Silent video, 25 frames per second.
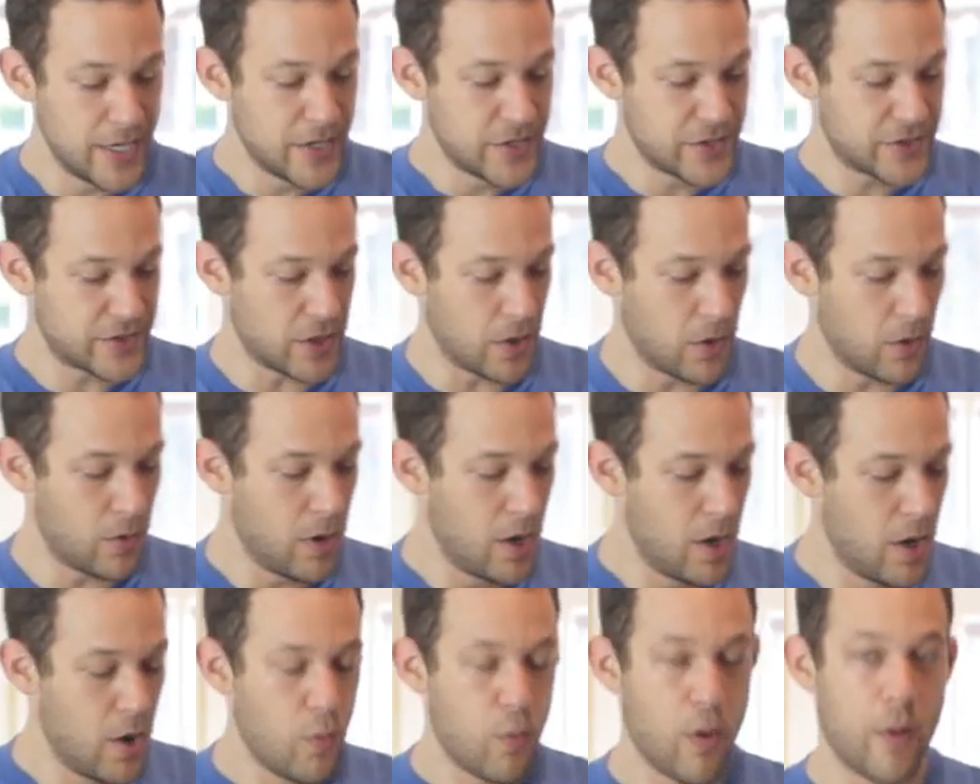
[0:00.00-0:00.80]

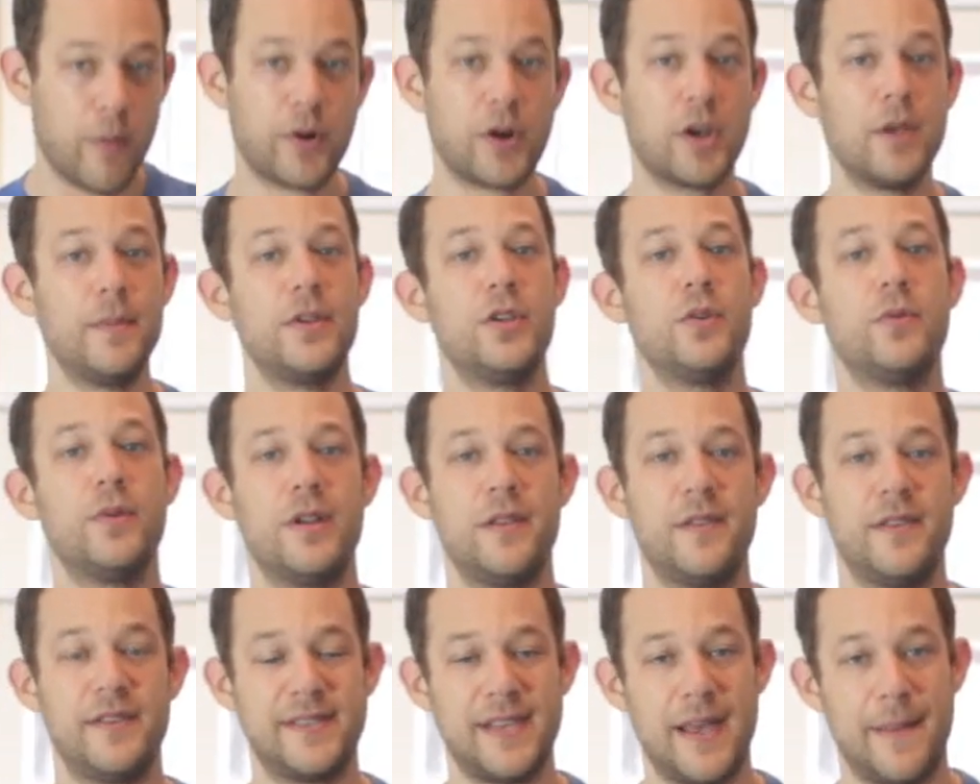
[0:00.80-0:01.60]
So what we're gonna be doing
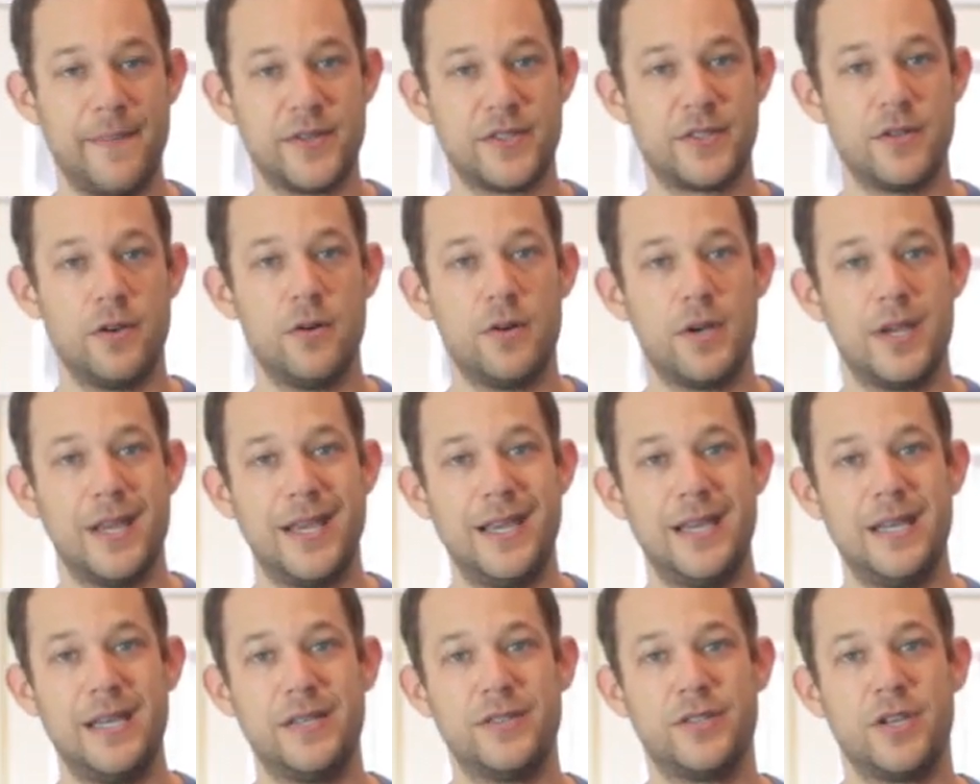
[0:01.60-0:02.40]
in this episode
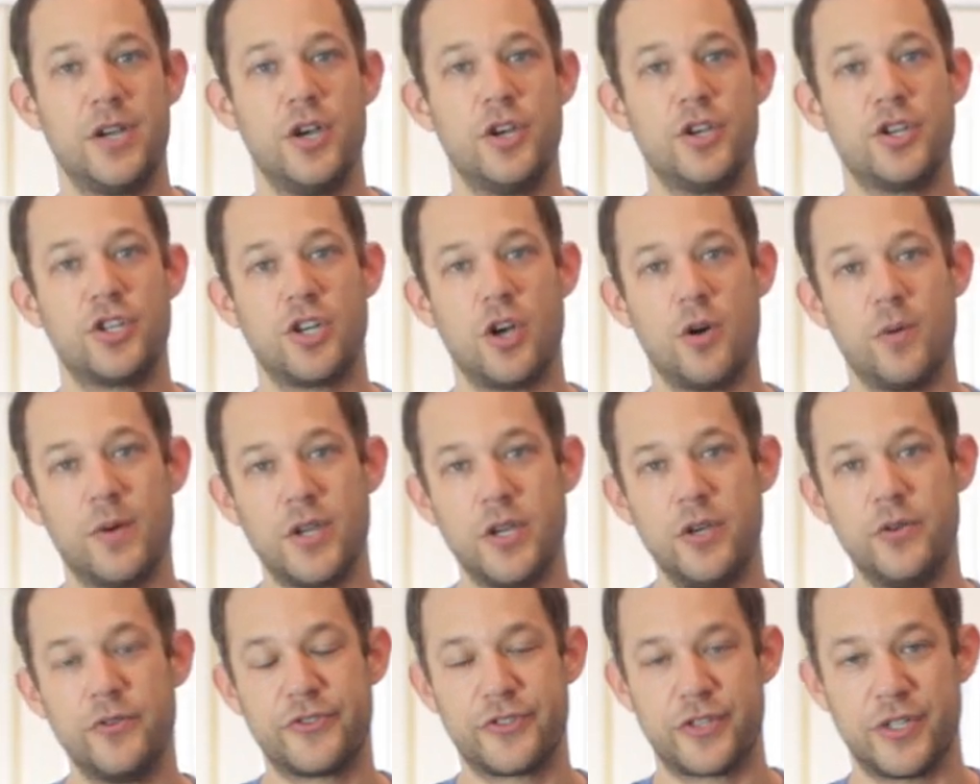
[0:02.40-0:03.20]
is showing
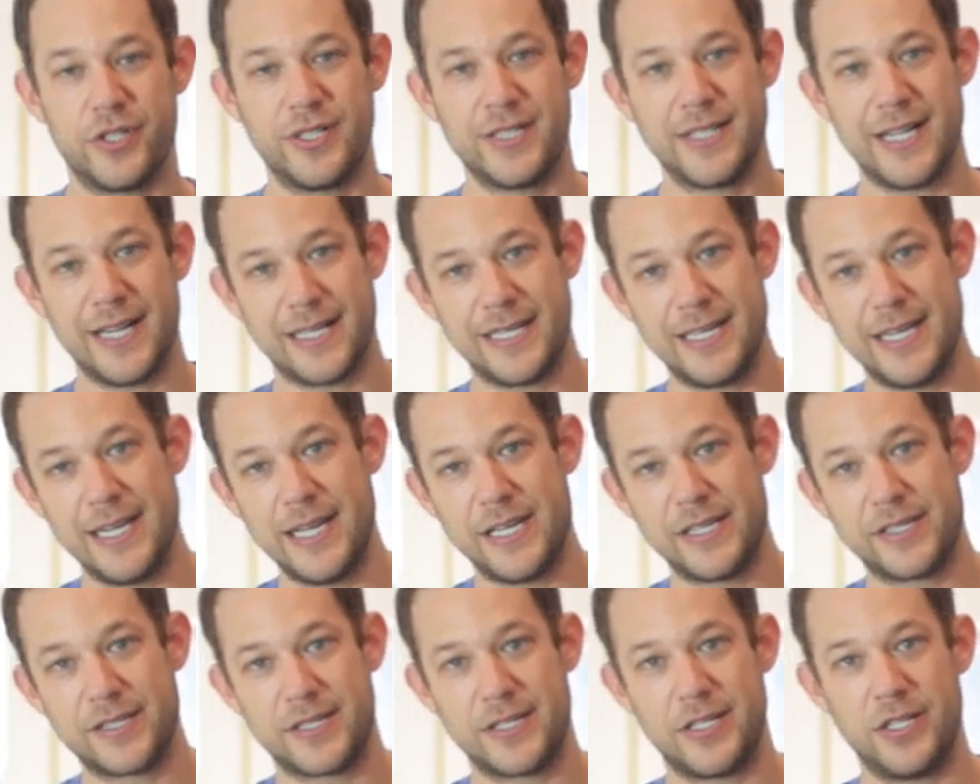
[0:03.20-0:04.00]
you certain
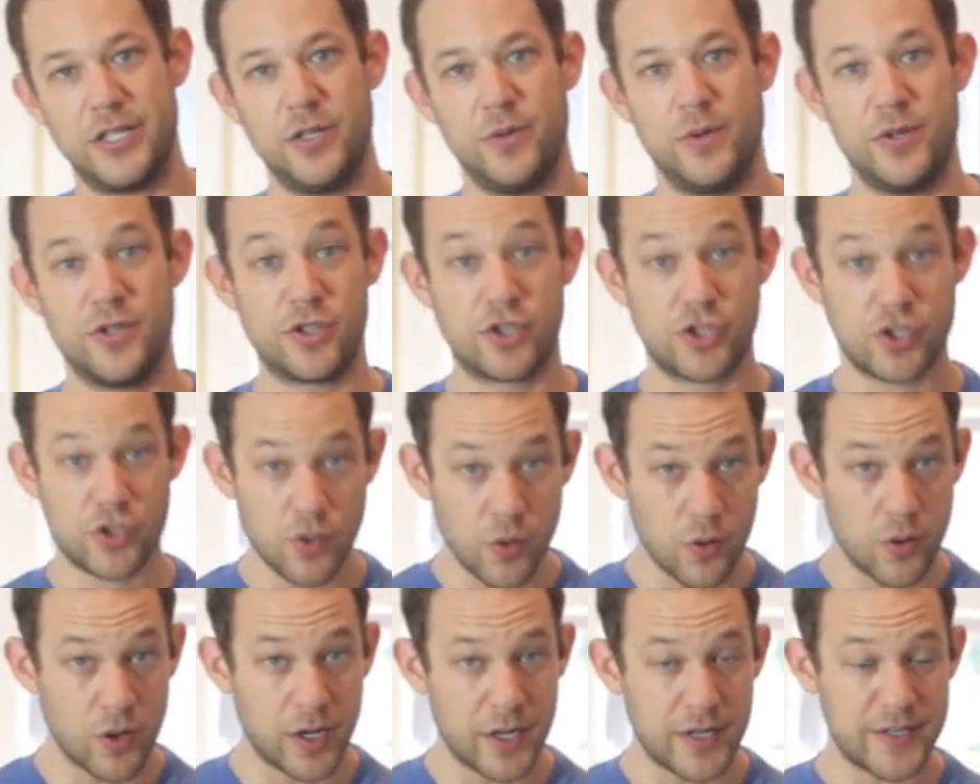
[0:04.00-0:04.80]
techniques to
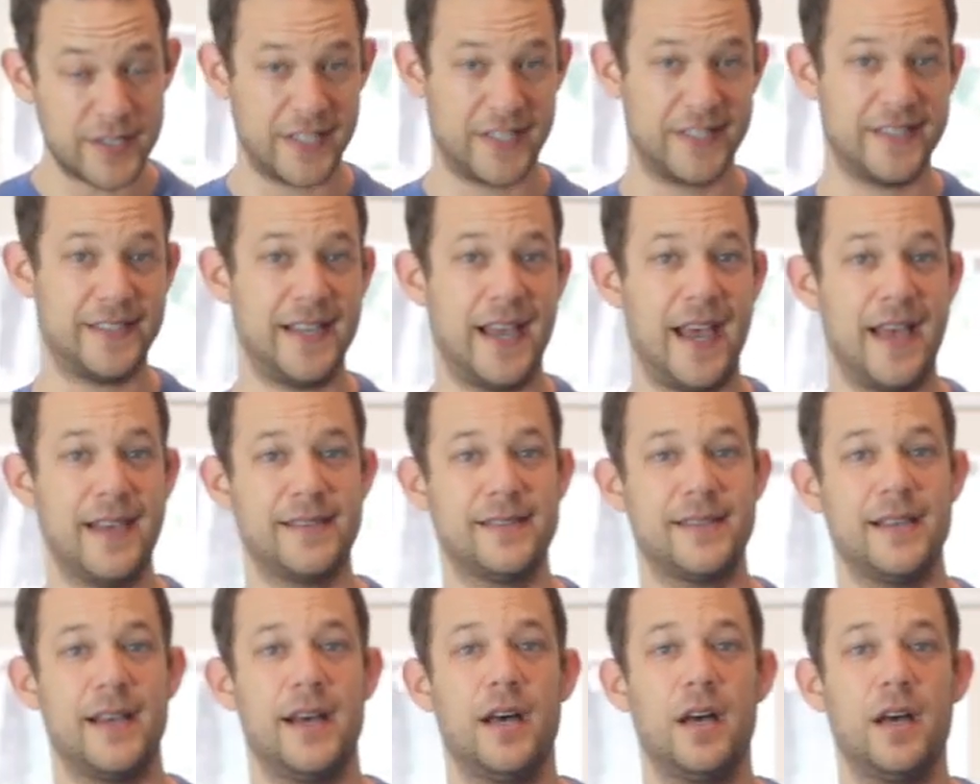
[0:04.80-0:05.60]
ensure
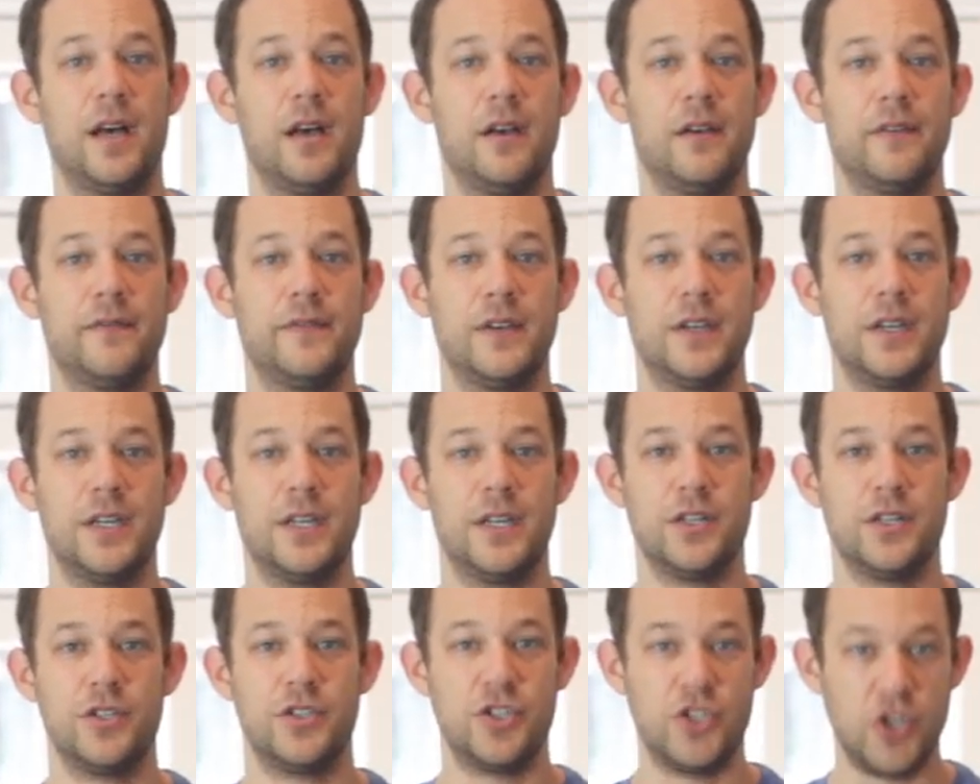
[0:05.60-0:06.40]
success of
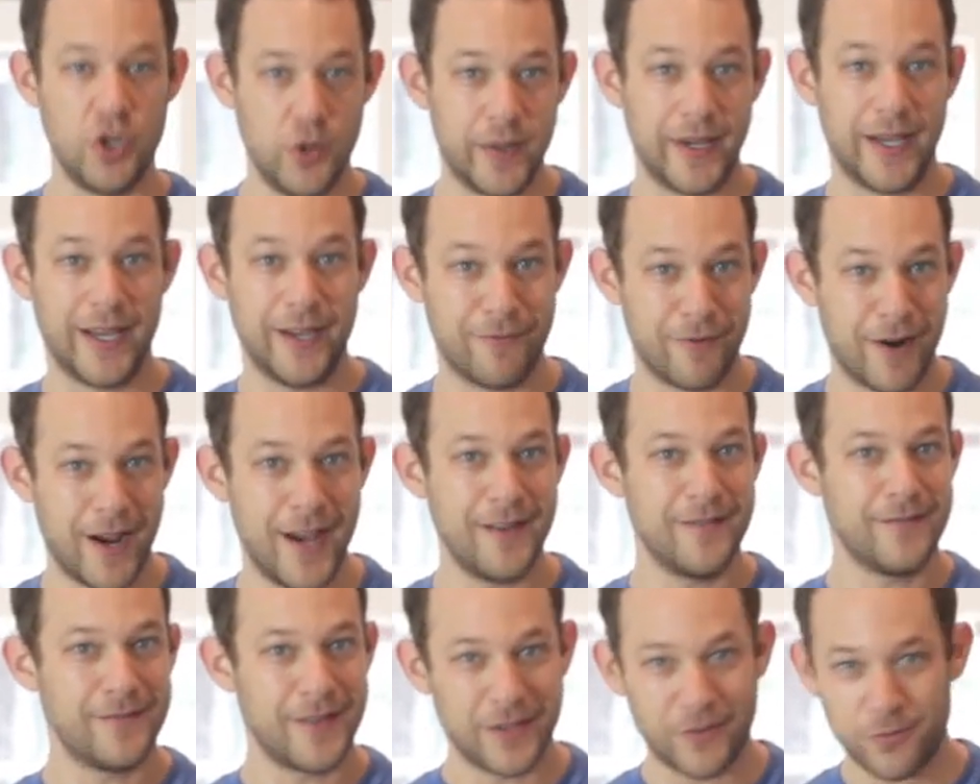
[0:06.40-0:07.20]
doing it,
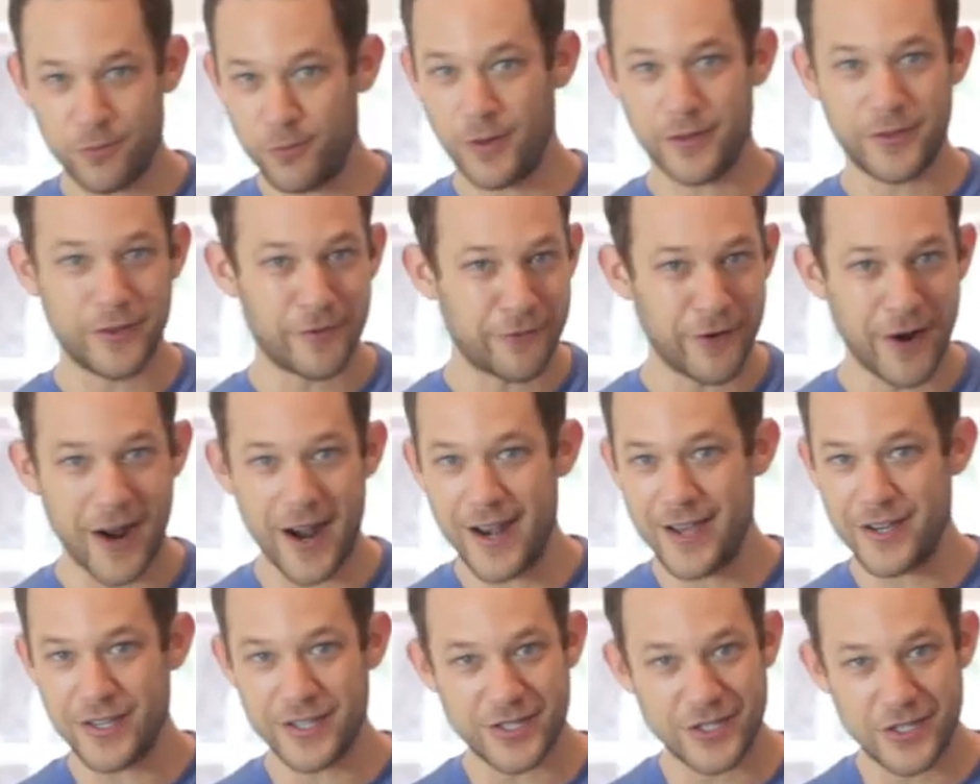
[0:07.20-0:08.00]
right? That's what the
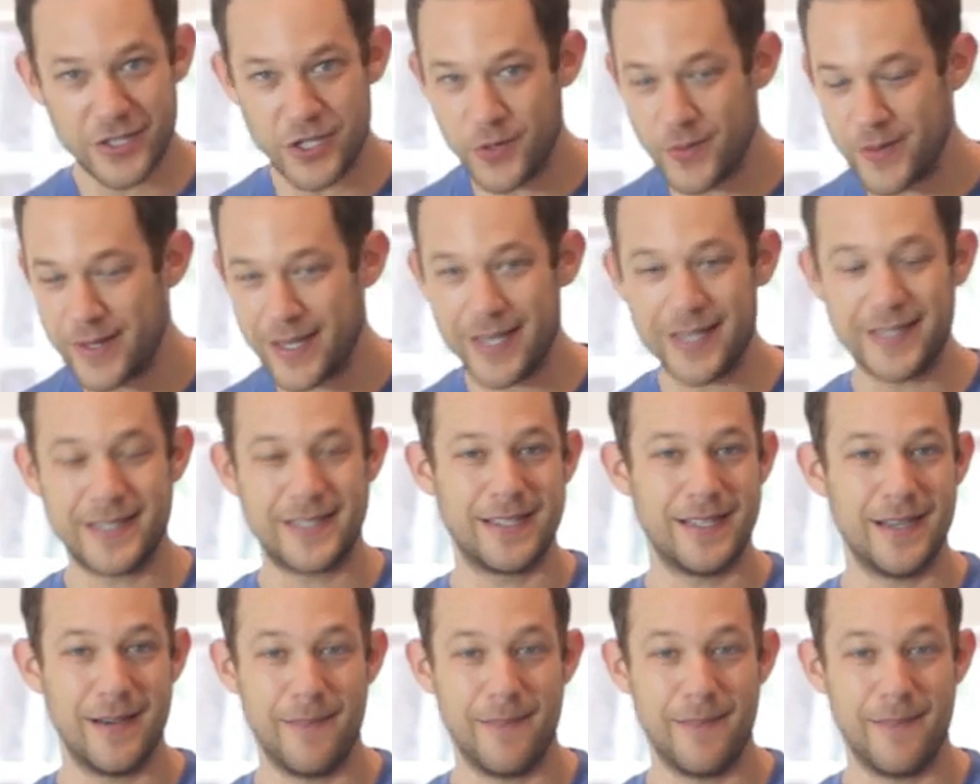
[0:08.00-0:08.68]
Friday, just doing it.